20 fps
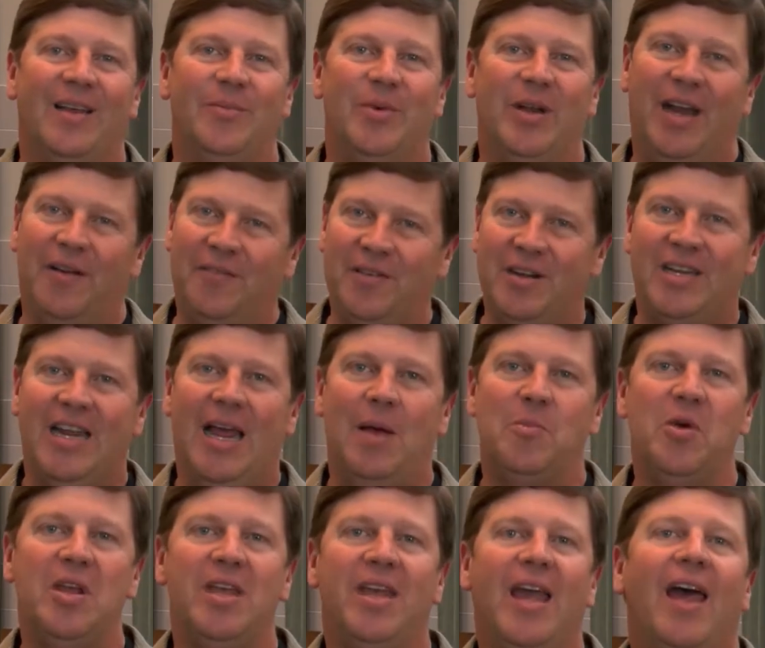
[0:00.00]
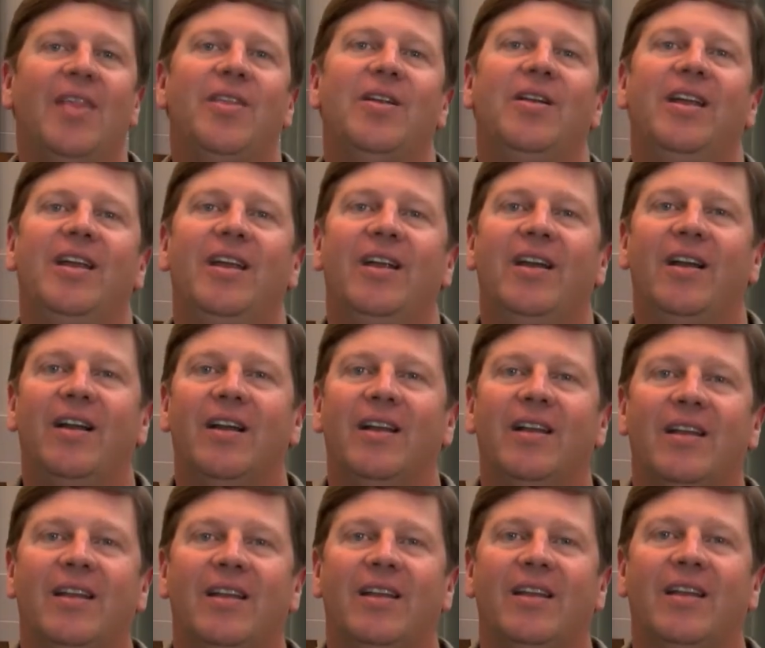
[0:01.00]
But every time we gathered here,
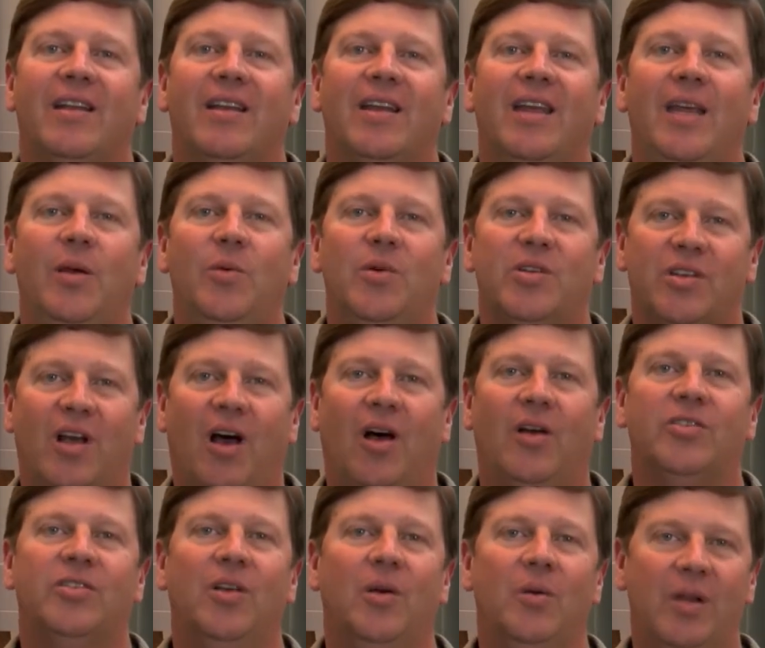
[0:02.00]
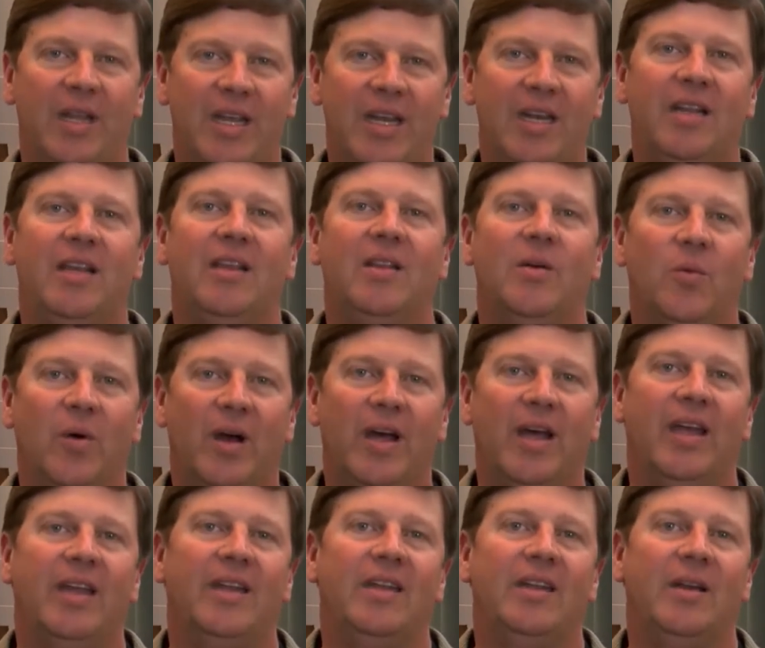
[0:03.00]
he was also leading the
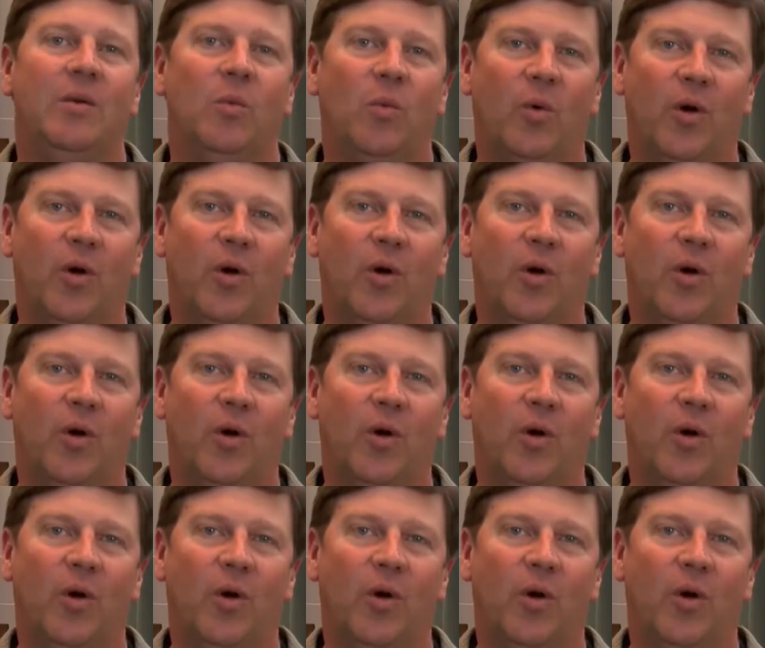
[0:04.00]
way in